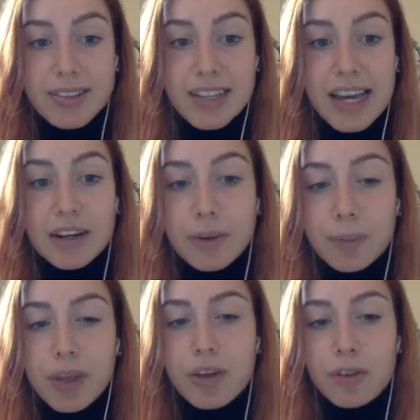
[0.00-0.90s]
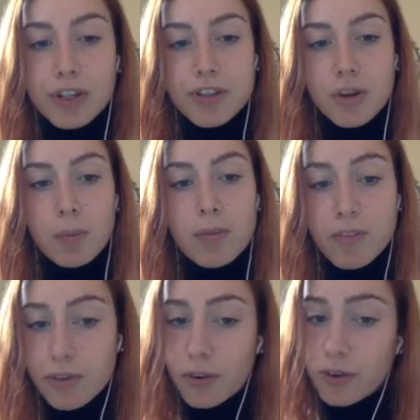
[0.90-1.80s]
together. For the so
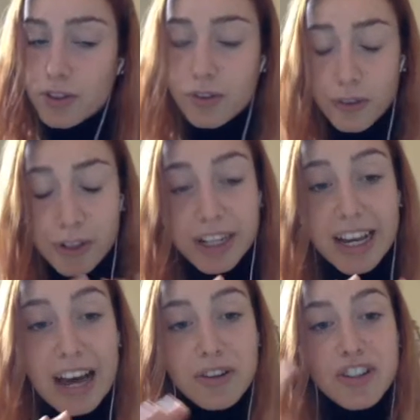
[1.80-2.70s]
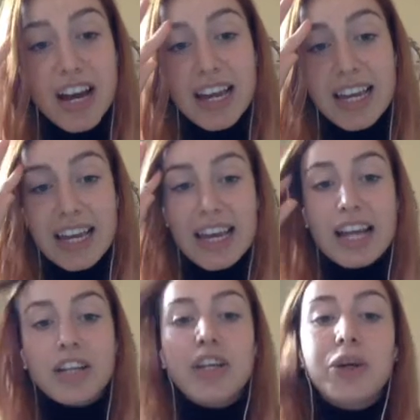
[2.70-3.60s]
for the couch, I again
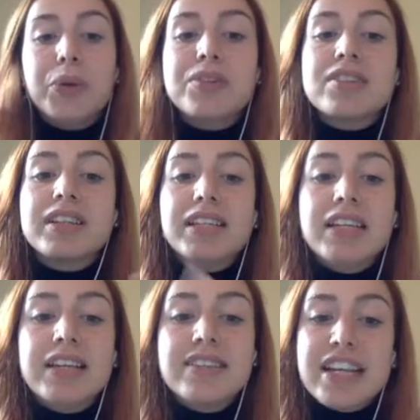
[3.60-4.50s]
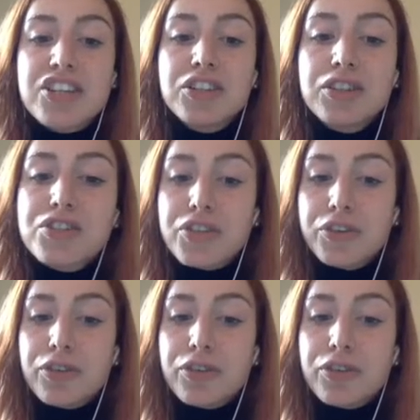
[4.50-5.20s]
used the sectional sofa